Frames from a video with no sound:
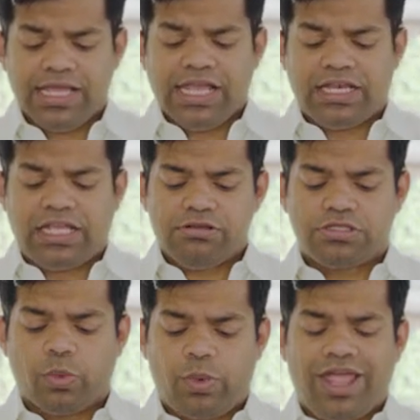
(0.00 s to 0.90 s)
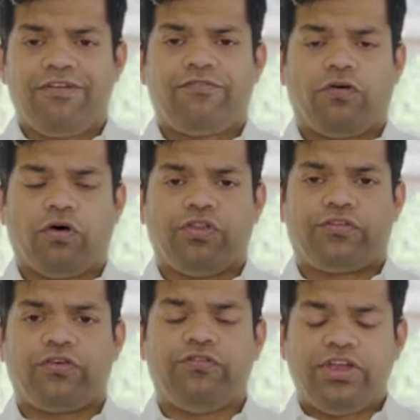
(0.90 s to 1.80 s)
it gives a way for the
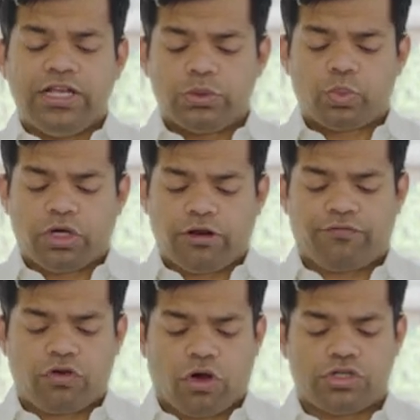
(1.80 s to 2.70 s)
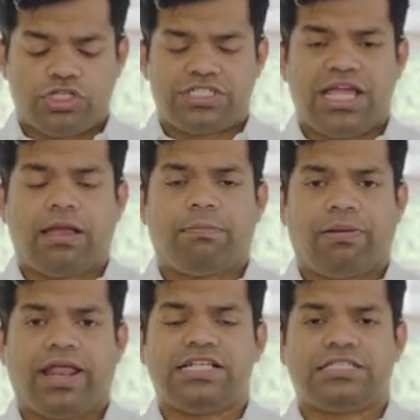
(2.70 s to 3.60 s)
revealed word of God to take
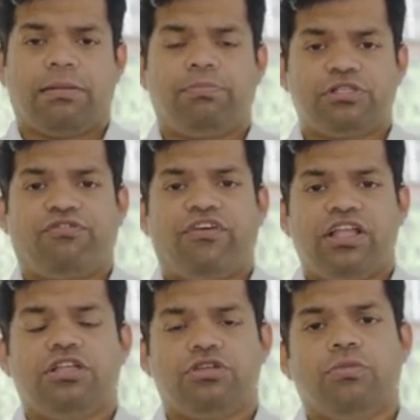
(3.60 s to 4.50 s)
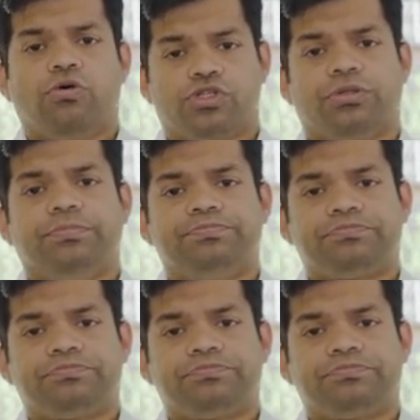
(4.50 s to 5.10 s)
place and puts faith into motion.